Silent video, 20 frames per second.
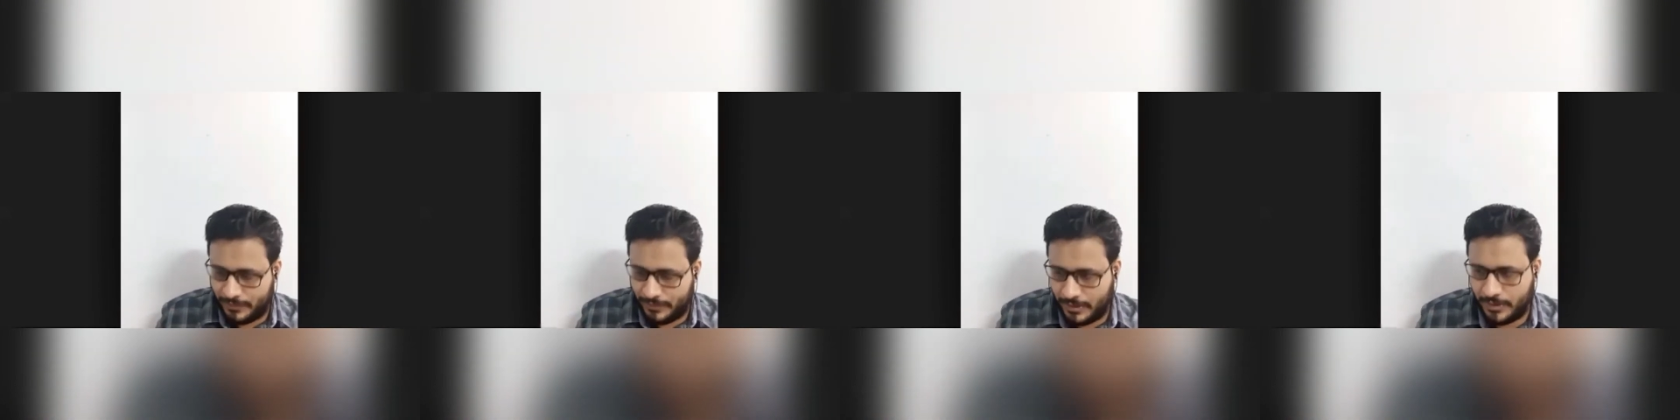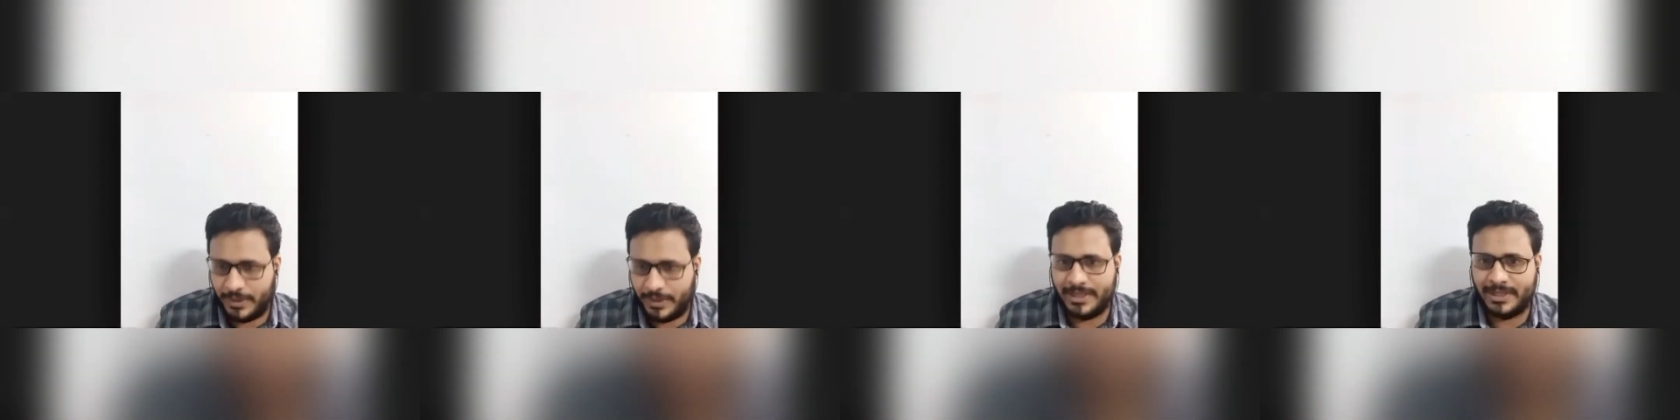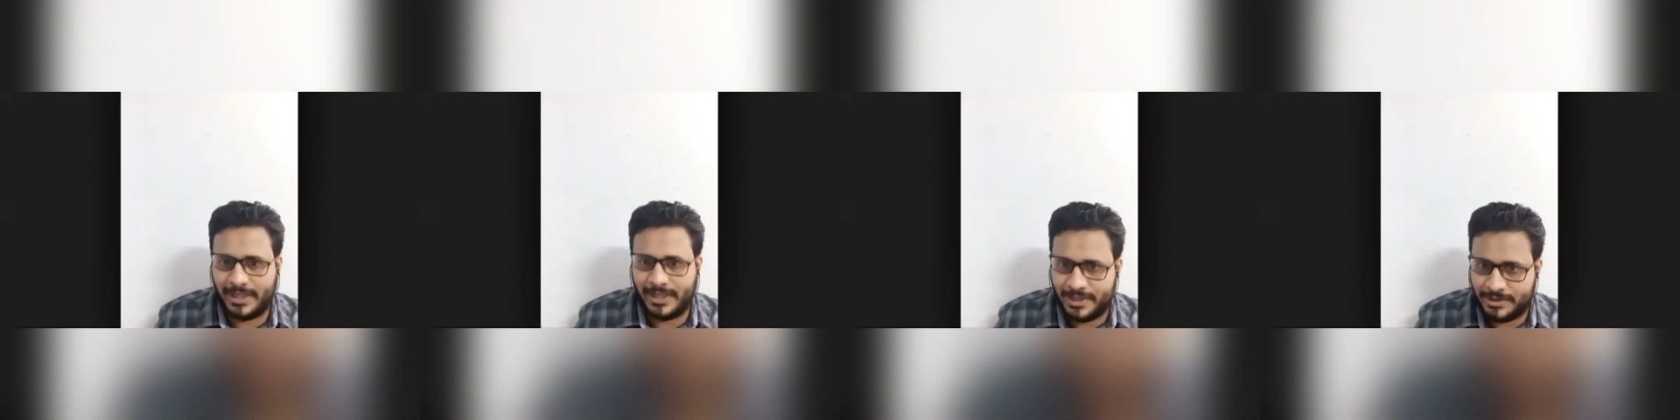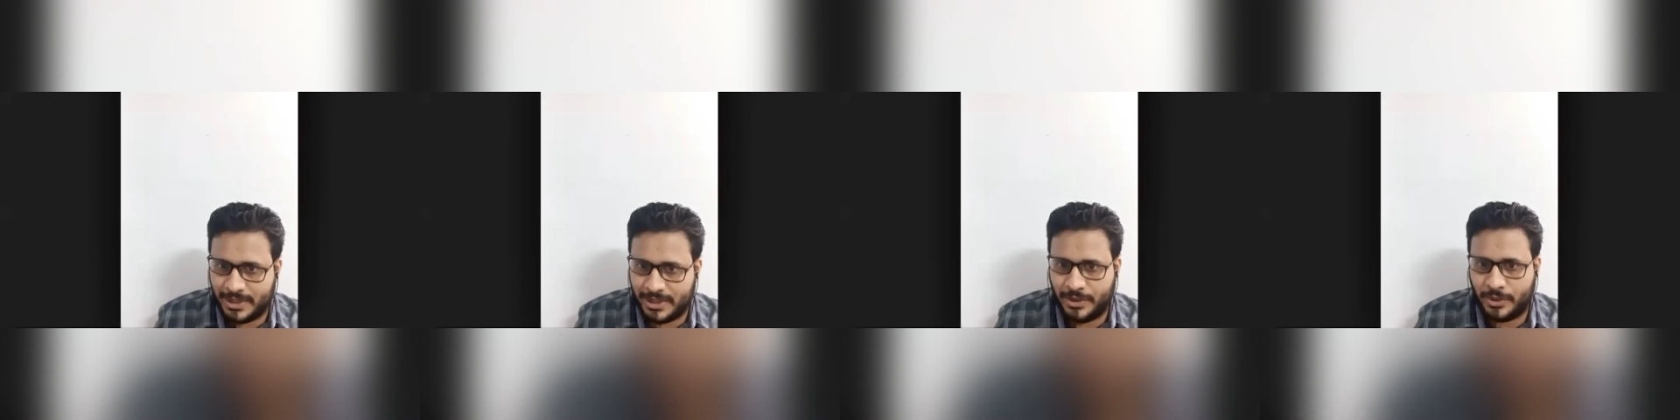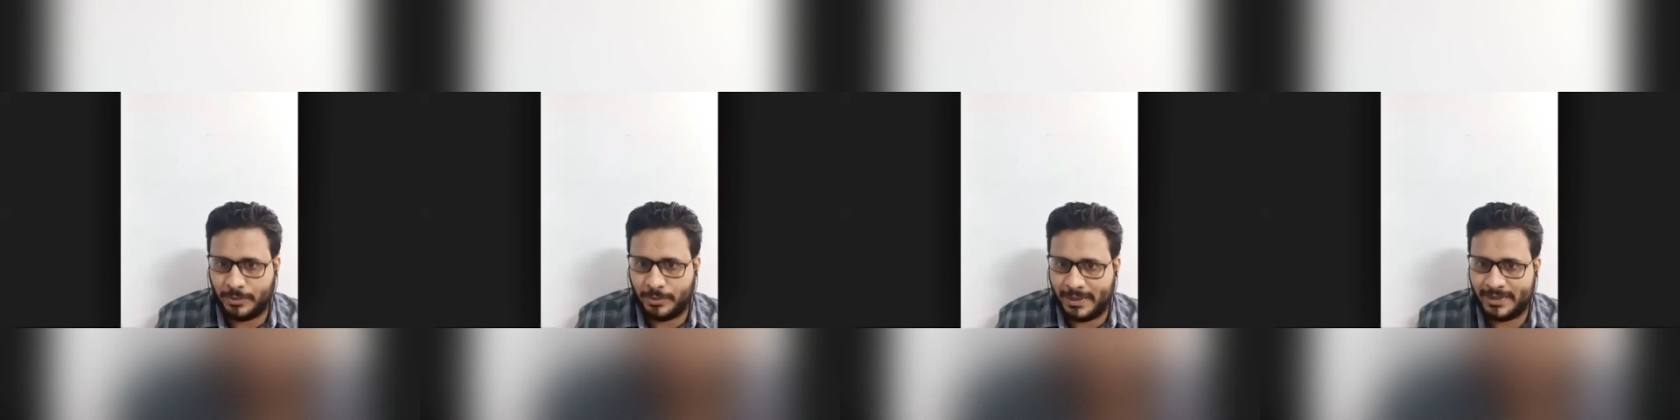in relation
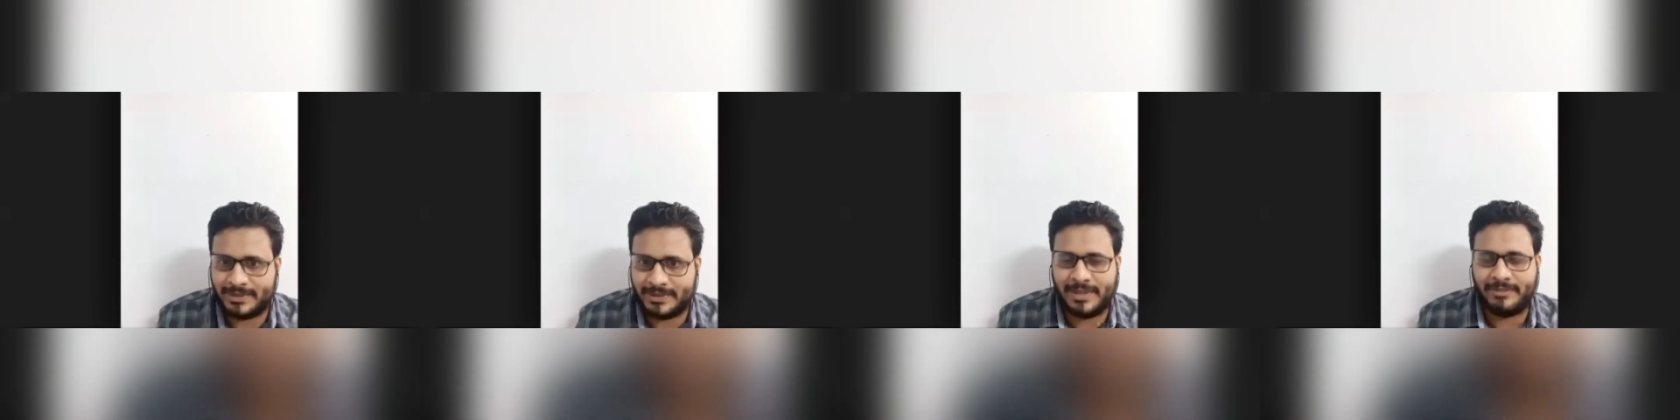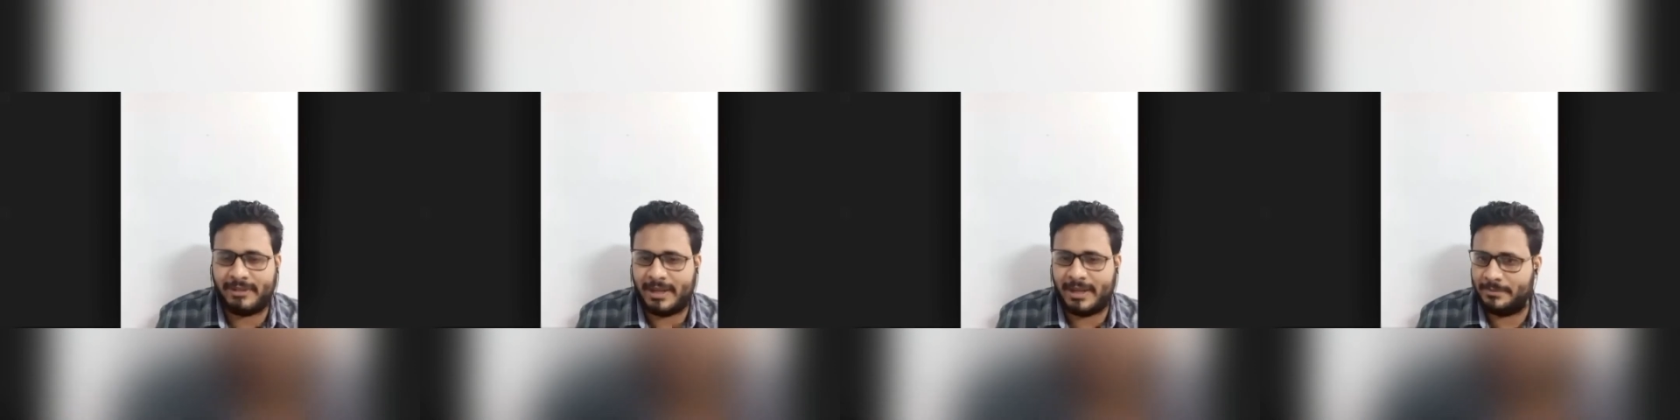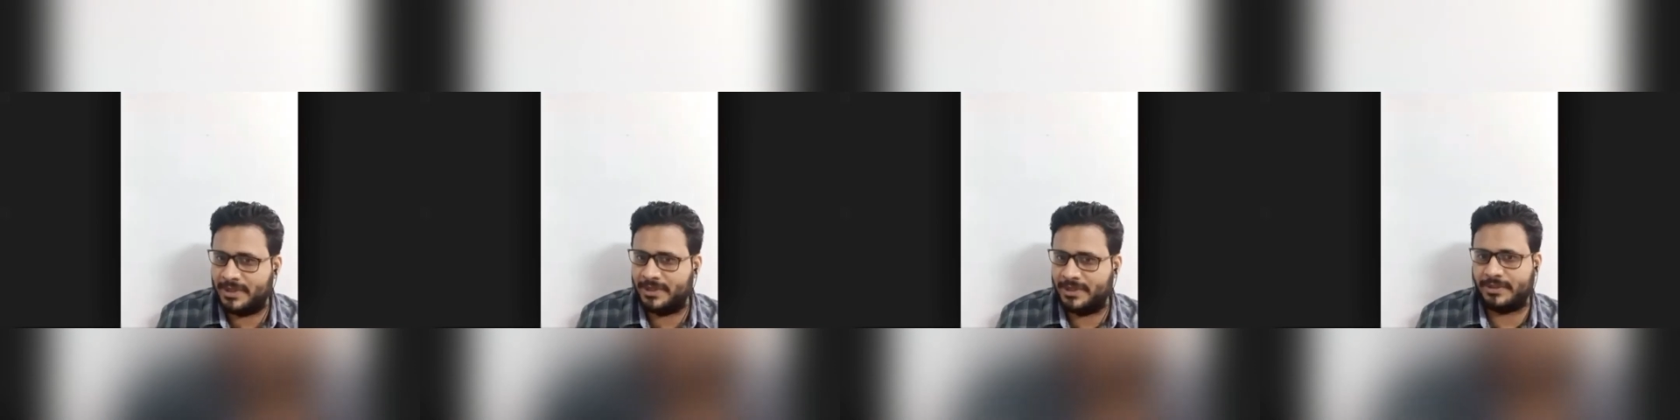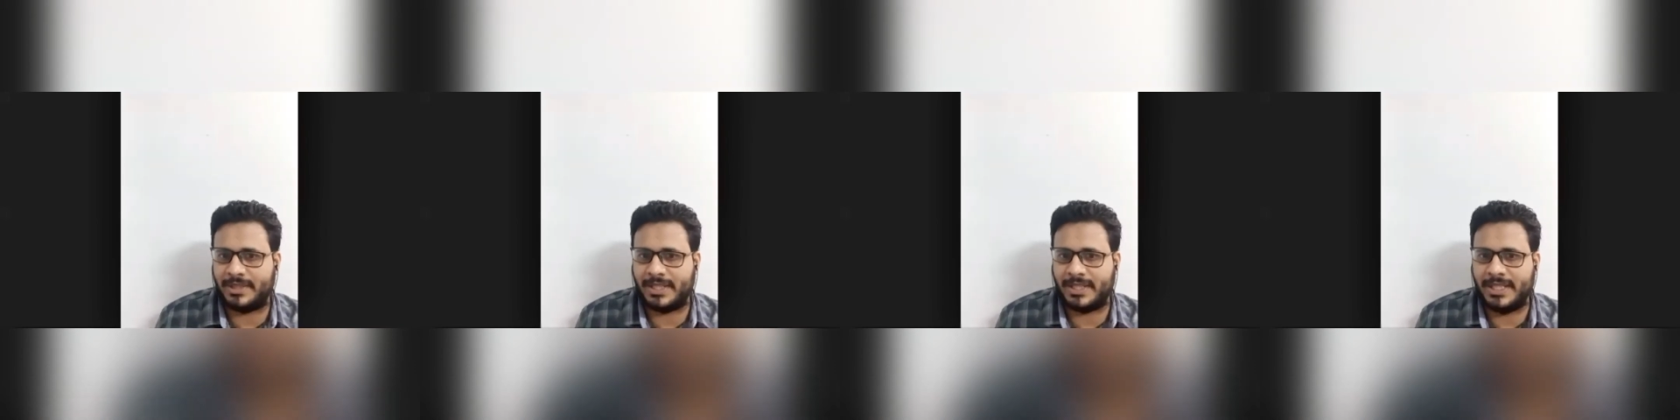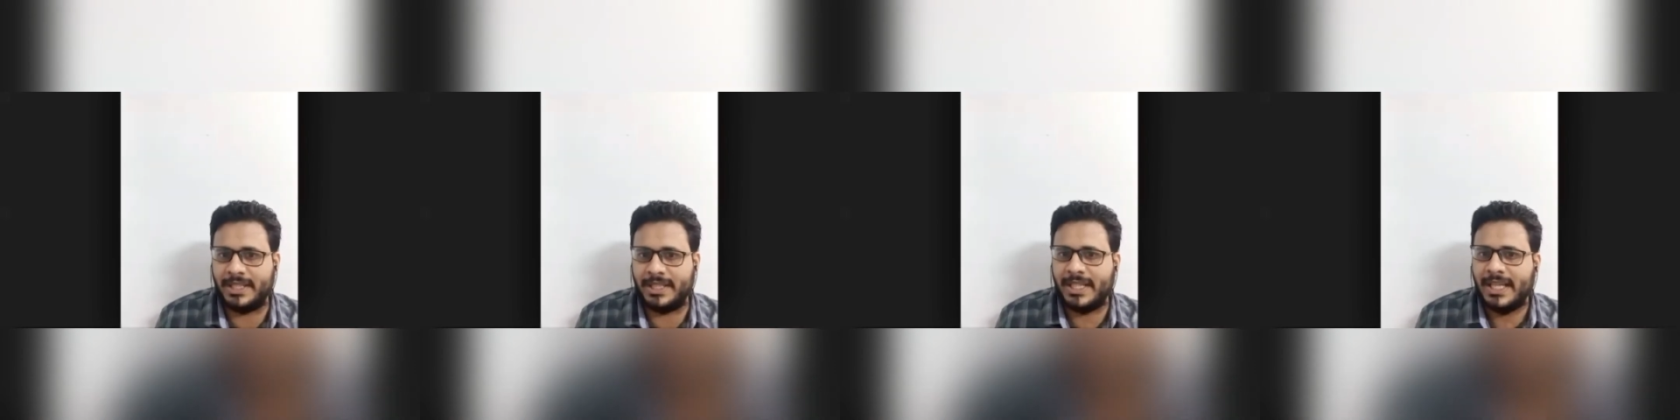to myself, I am just
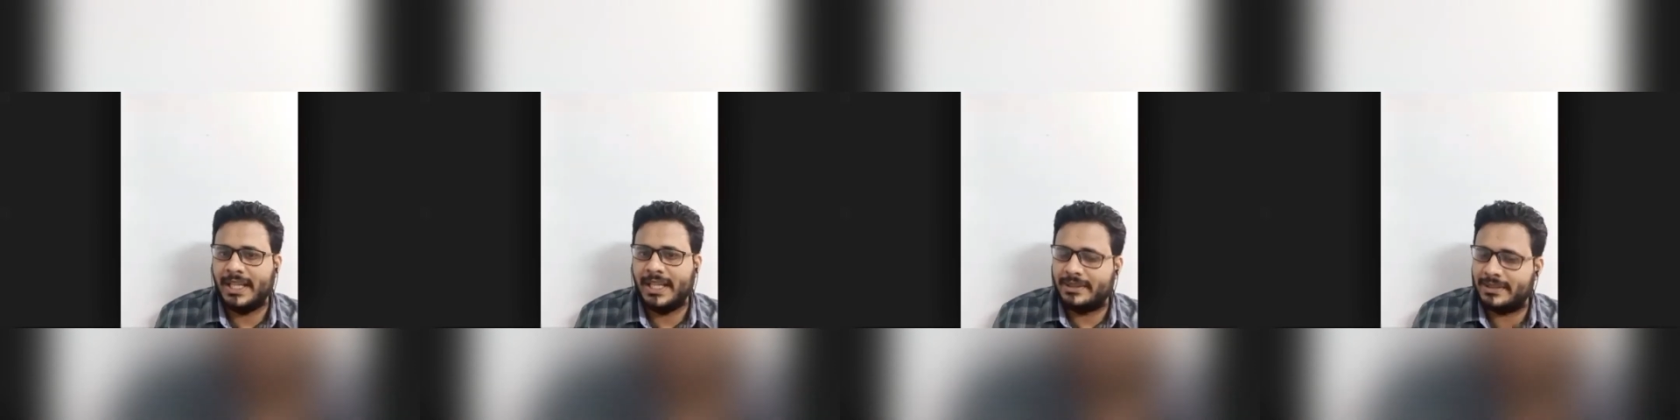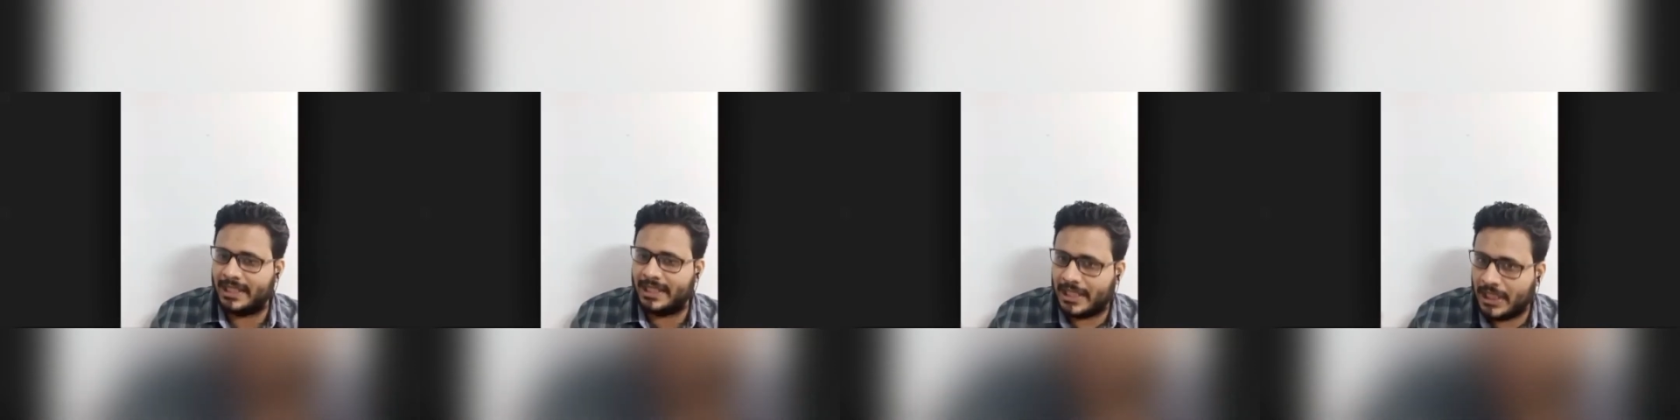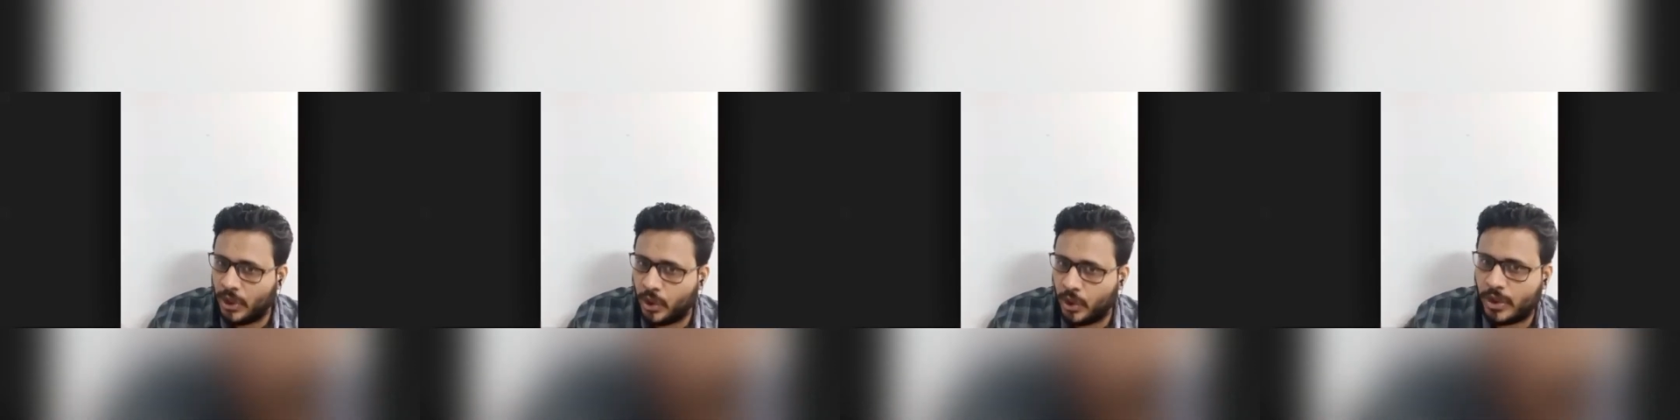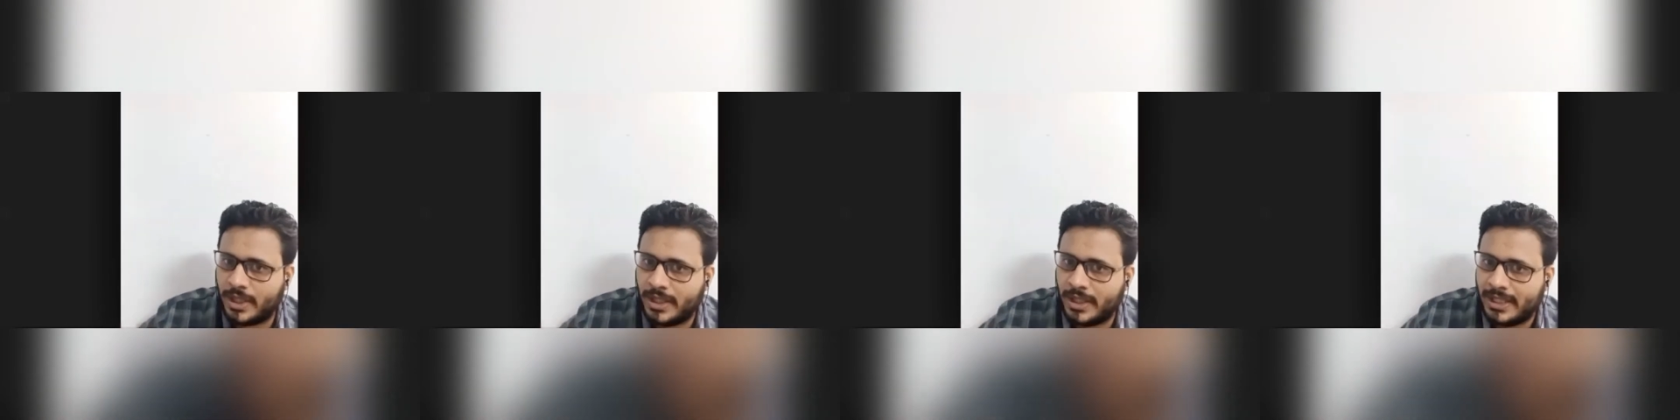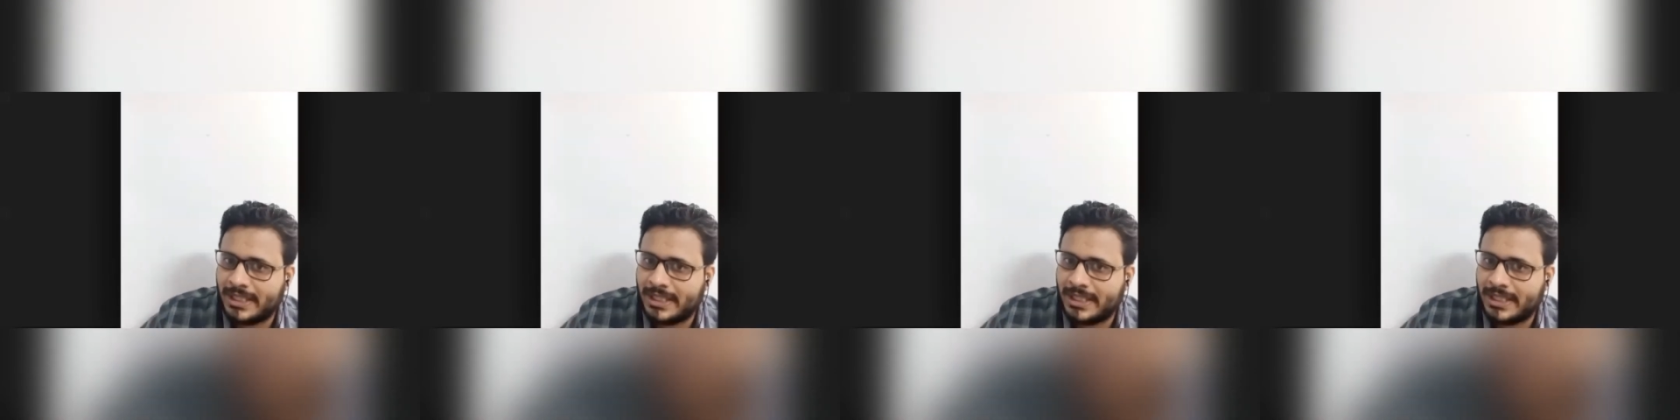saying that, look,